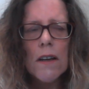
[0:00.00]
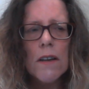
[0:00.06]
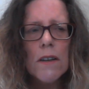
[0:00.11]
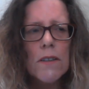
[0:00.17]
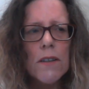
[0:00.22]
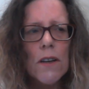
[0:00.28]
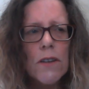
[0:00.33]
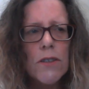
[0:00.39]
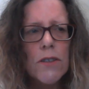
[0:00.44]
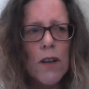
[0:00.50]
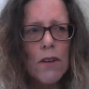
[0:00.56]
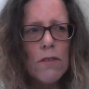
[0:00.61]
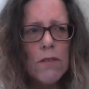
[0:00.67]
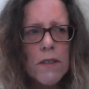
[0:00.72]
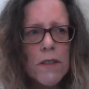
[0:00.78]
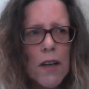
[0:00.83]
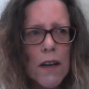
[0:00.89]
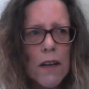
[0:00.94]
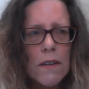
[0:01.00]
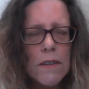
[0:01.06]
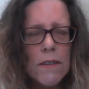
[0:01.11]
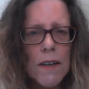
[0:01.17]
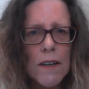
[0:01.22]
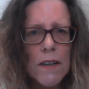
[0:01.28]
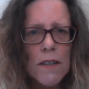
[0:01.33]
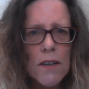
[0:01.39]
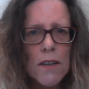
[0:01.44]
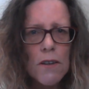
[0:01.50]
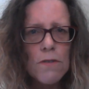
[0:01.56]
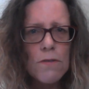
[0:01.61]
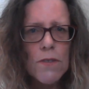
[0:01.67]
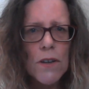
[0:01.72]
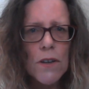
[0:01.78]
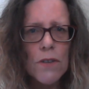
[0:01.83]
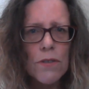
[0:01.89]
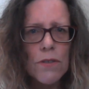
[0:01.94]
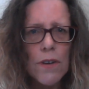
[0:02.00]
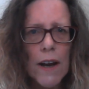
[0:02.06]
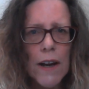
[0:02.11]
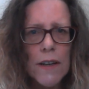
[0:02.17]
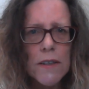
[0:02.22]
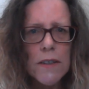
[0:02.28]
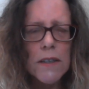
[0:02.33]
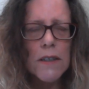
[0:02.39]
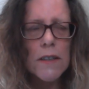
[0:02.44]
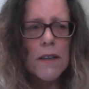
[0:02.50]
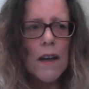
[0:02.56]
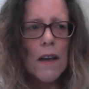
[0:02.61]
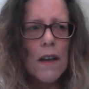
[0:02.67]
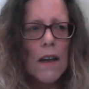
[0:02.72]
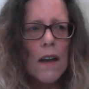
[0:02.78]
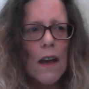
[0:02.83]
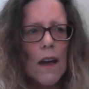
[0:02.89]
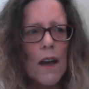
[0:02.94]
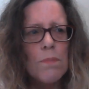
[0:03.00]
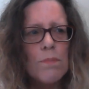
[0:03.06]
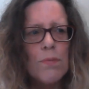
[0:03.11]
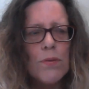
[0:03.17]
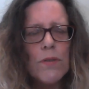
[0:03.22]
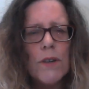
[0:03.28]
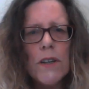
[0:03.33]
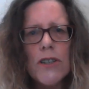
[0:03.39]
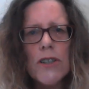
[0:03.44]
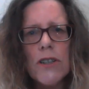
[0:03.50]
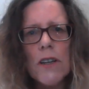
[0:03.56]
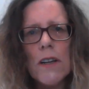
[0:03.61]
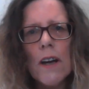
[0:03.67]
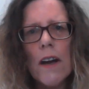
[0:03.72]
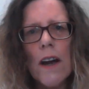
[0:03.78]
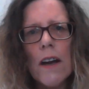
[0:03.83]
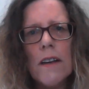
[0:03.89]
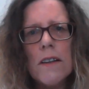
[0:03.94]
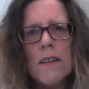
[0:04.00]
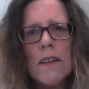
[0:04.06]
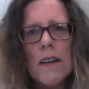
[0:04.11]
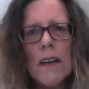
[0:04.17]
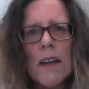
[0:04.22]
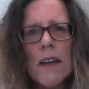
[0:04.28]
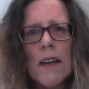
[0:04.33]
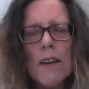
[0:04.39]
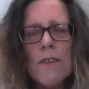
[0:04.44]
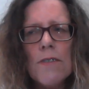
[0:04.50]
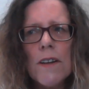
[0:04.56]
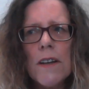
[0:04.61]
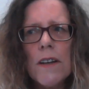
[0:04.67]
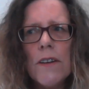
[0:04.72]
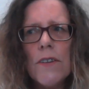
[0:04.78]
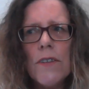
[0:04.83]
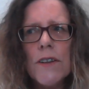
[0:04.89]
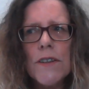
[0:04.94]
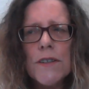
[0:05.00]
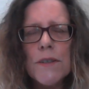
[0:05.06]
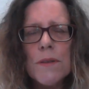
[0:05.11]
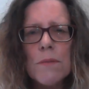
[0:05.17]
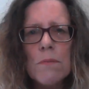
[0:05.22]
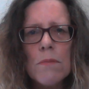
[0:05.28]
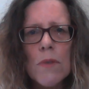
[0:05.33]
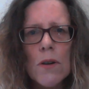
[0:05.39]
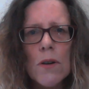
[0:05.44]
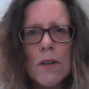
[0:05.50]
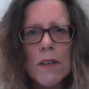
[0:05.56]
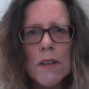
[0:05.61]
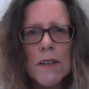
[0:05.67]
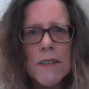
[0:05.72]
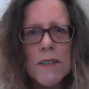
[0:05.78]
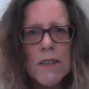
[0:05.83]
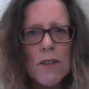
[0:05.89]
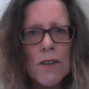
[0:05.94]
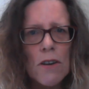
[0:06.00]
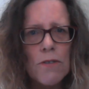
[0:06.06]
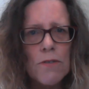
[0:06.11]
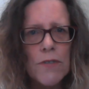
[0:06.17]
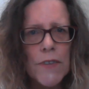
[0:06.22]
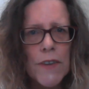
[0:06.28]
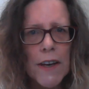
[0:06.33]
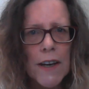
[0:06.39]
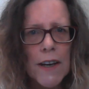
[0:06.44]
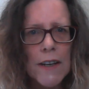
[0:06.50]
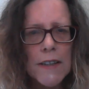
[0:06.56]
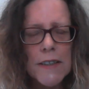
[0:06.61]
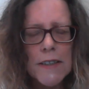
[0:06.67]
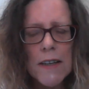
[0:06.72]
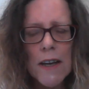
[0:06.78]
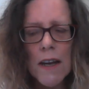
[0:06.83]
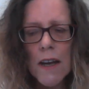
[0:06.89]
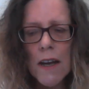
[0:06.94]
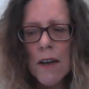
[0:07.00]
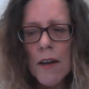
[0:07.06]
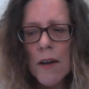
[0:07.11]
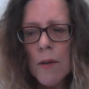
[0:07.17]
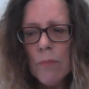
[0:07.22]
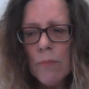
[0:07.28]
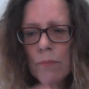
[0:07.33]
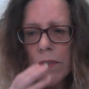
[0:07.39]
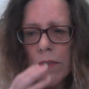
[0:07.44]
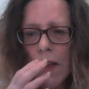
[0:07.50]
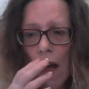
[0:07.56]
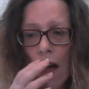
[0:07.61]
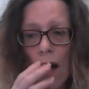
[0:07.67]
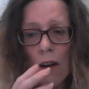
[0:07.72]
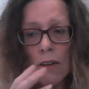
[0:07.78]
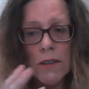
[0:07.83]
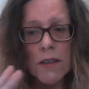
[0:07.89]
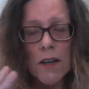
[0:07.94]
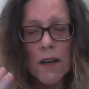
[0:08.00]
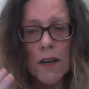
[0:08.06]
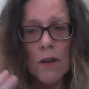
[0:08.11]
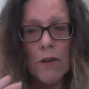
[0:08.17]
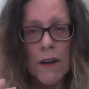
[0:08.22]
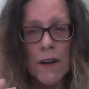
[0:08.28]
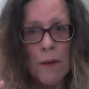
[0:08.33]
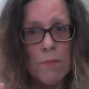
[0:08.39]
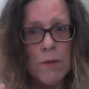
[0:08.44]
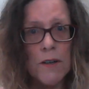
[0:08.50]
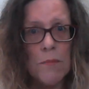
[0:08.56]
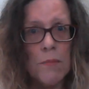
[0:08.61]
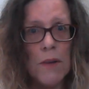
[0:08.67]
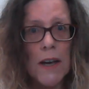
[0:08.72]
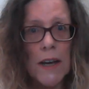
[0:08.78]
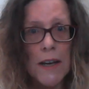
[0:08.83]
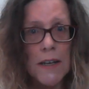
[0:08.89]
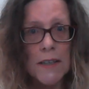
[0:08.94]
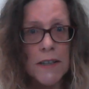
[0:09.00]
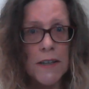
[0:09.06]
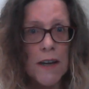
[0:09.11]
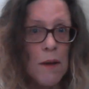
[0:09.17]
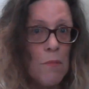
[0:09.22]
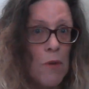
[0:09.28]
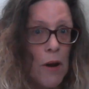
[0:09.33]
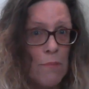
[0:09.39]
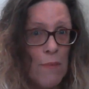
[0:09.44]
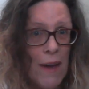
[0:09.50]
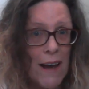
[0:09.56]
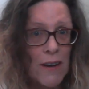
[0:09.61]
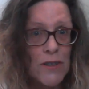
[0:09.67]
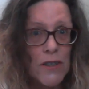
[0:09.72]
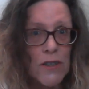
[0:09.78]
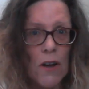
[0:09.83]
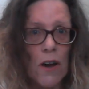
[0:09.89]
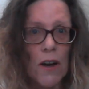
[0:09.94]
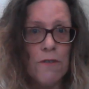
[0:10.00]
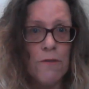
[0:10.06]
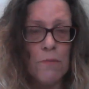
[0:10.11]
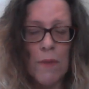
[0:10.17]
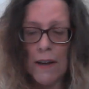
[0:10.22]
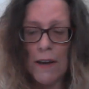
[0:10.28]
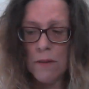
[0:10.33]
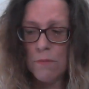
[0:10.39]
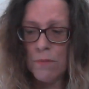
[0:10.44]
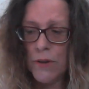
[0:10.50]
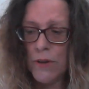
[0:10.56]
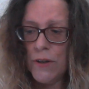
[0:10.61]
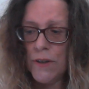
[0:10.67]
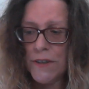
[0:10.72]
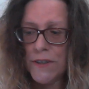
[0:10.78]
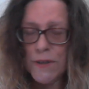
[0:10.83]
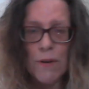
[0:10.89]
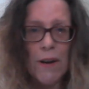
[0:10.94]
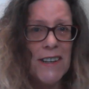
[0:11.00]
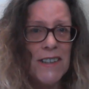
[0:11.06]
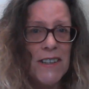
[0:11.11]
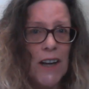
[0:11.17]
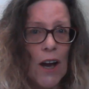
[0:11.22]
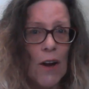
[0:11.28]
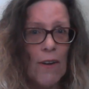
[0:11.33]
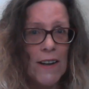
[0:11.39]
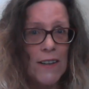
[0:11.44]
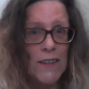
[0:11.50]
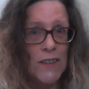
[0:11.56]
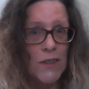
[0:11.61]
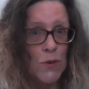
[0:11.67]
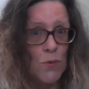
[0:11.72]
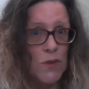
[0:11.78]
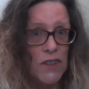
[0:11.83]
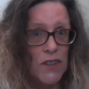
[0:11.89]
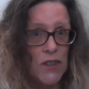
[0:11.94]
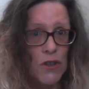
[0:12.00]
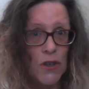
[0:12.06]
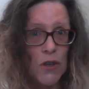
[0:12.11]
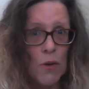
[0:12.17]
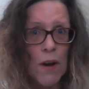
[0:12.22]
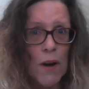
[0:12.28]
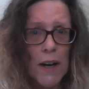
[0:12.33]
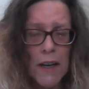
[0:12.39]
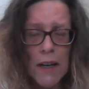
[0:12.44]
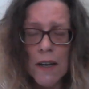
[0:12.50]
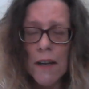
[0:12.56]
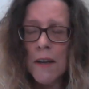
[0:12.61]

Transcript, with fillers: So don't take things for granted. Appreciate even the smallest of things. I'll tell you what happened to me yesterday. My mouse died from my computer, so I had to go out and source a new one.